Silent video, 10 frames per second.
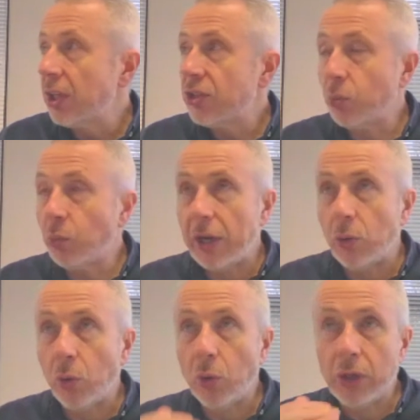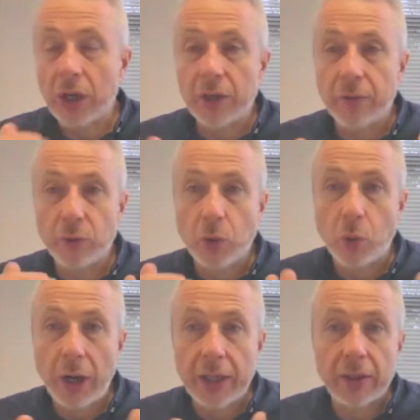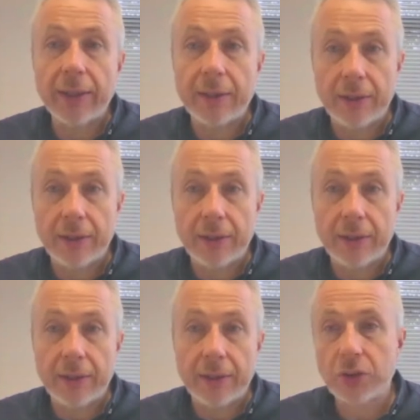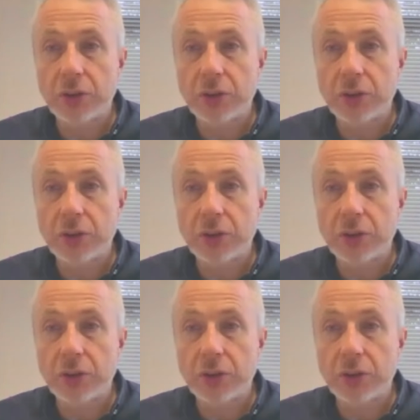So we're all kind of quite thinly stretched.